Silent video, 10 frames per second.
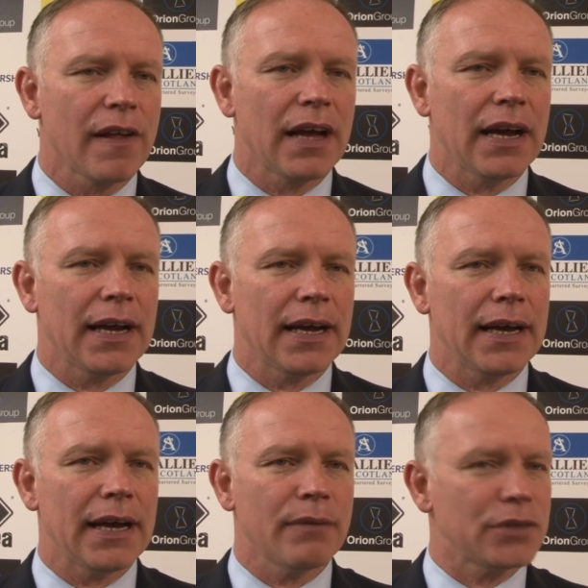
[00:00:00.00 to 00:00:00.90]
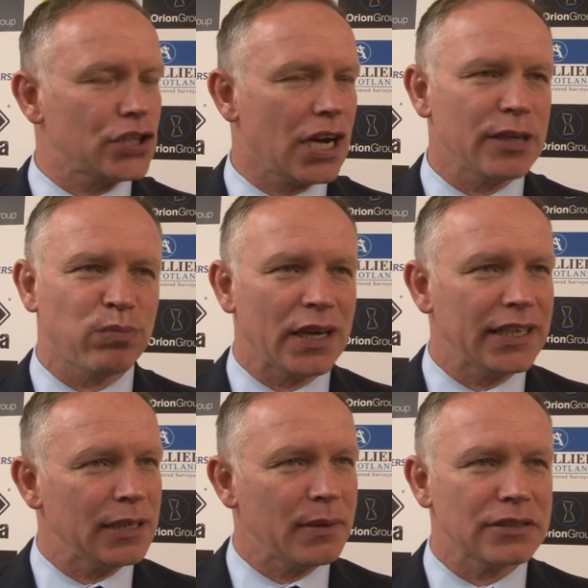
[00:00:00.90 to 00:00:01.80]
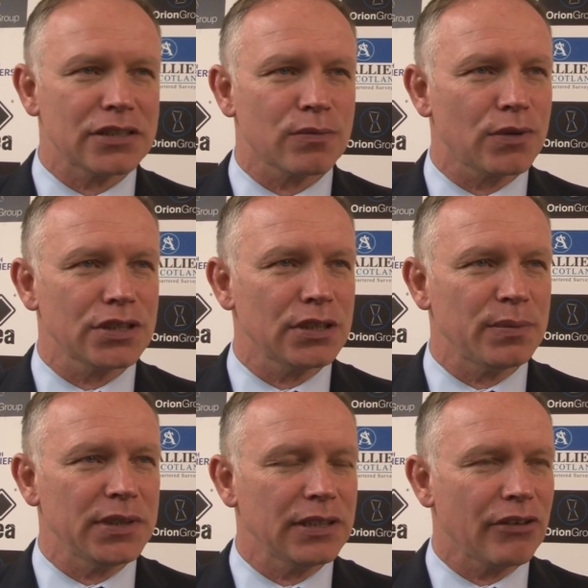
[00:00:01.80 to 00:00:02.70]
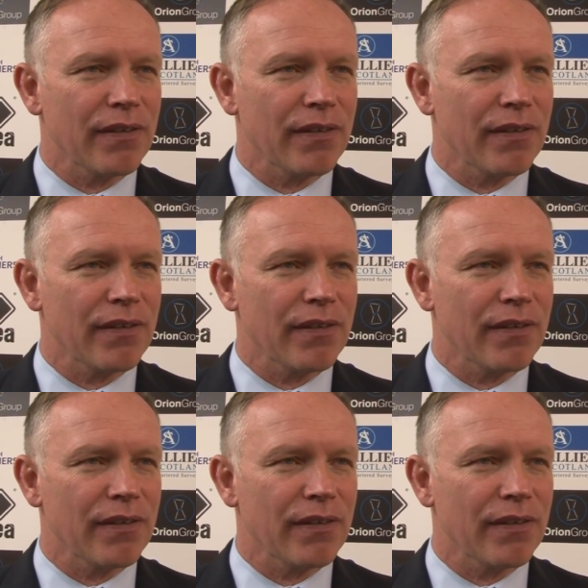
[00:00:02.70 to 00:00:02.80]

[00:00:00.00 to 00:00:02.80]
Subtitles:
And we tried plenty, but it just wasn't to be.